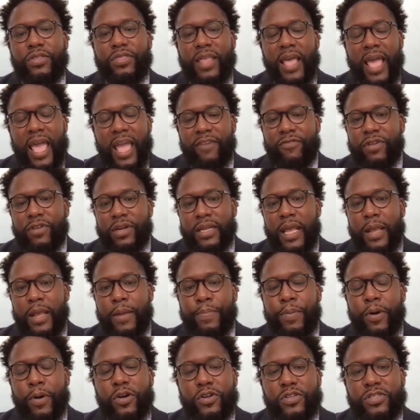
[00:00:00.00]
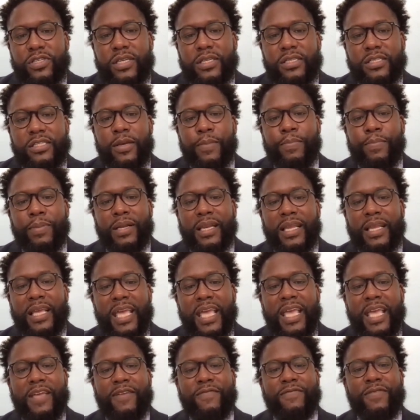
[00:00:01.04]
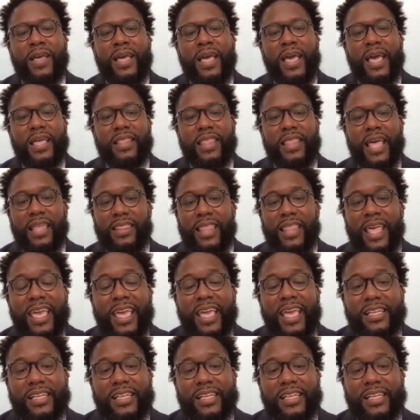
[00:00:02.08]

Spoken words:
the everyday person to believe that they could